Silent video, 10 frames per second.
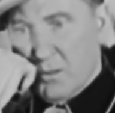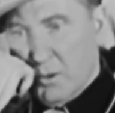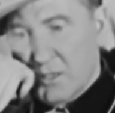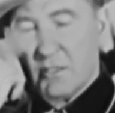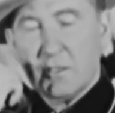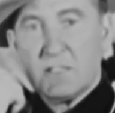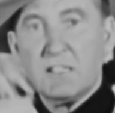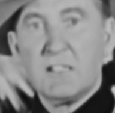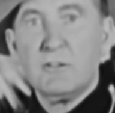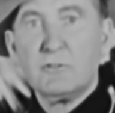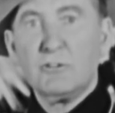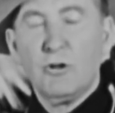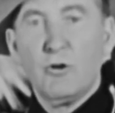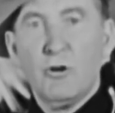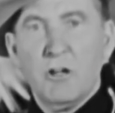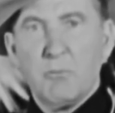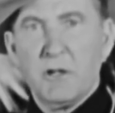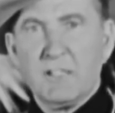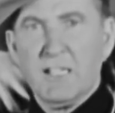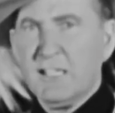Well, sir, he said, I don't know,
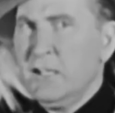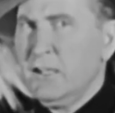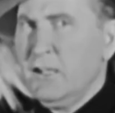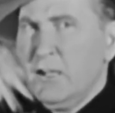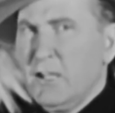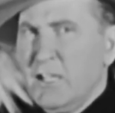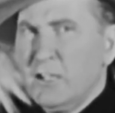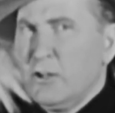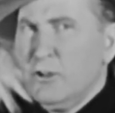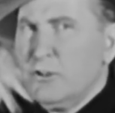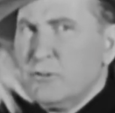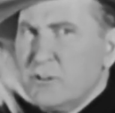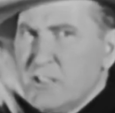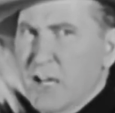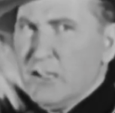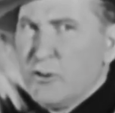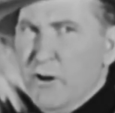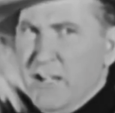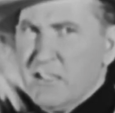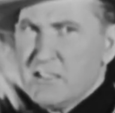but gin a good solid
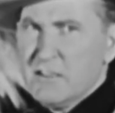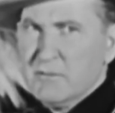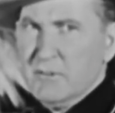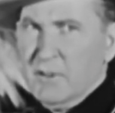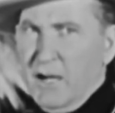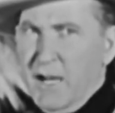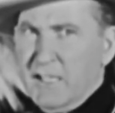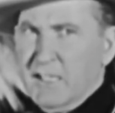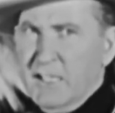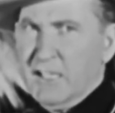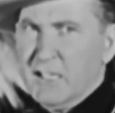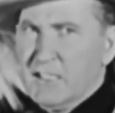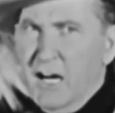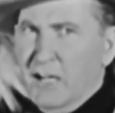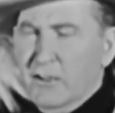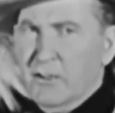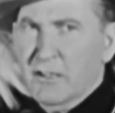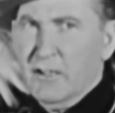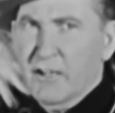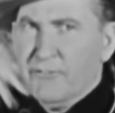rest, I can hit $1
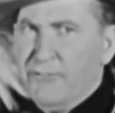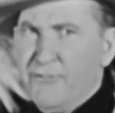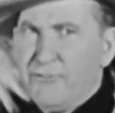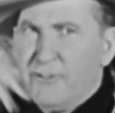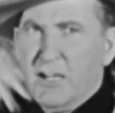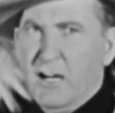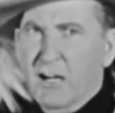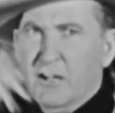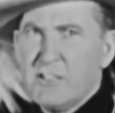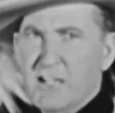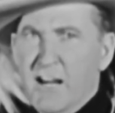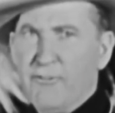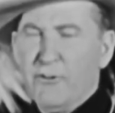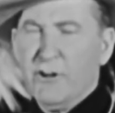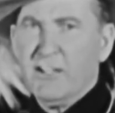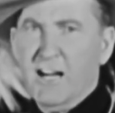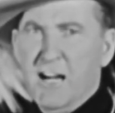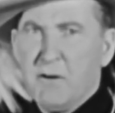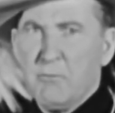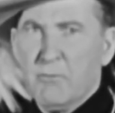at 50 yards every
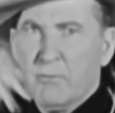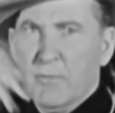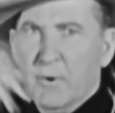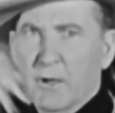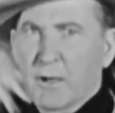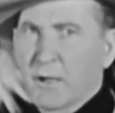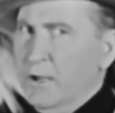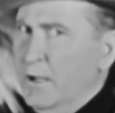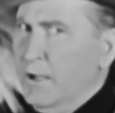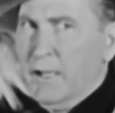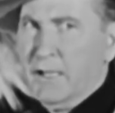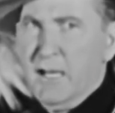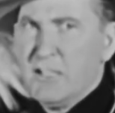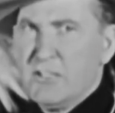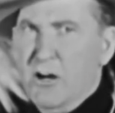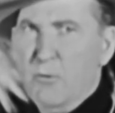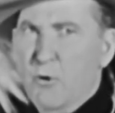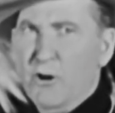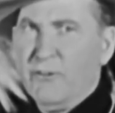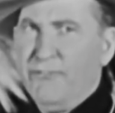time. And I saw
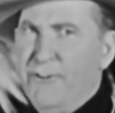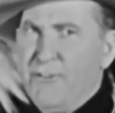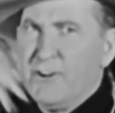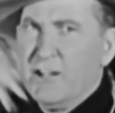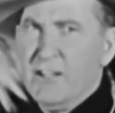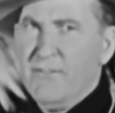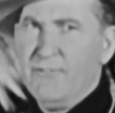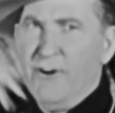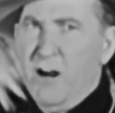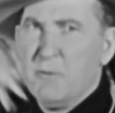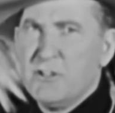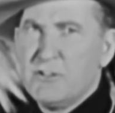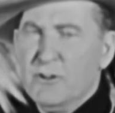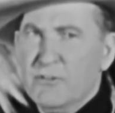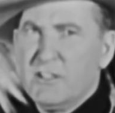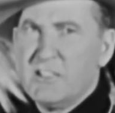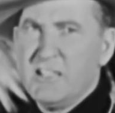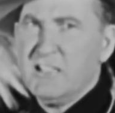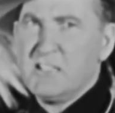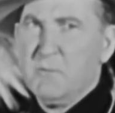more than 50 of them varmints over the
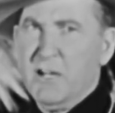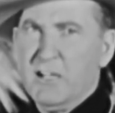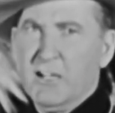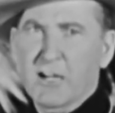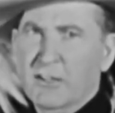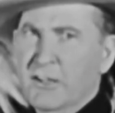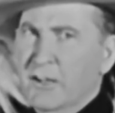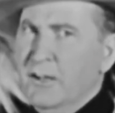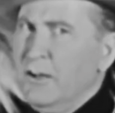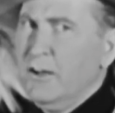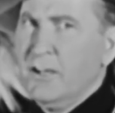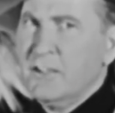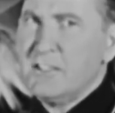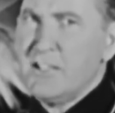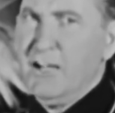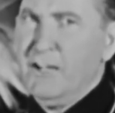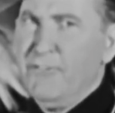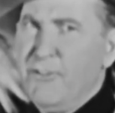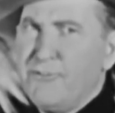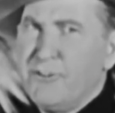sights of my gun inside
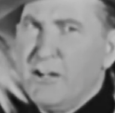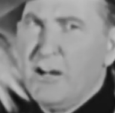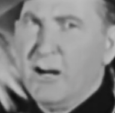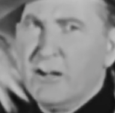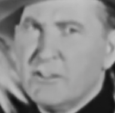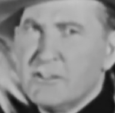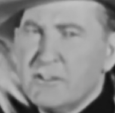of 50 yards.